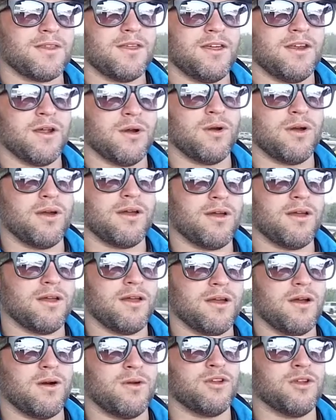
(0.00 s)
you know,
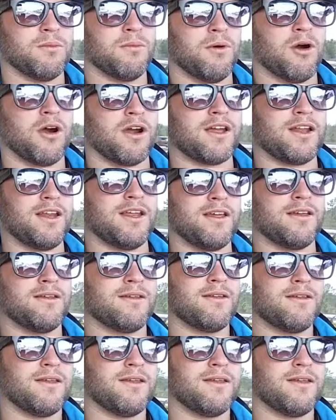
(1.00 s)
on your marketing,